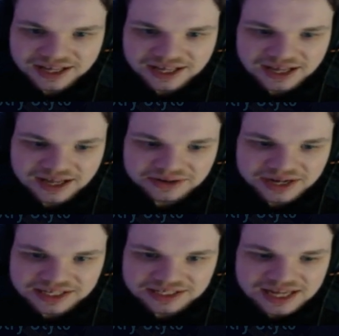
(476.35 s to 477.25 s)
here, and
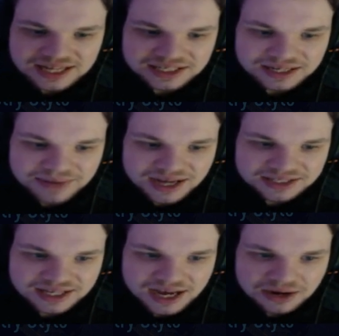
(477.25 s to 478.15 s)
that is Anthony
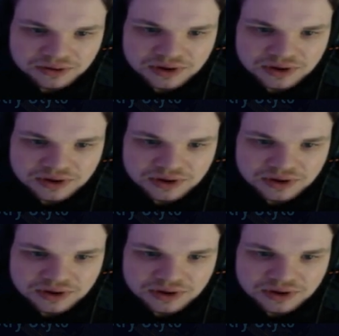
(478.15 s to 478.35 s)
Martial.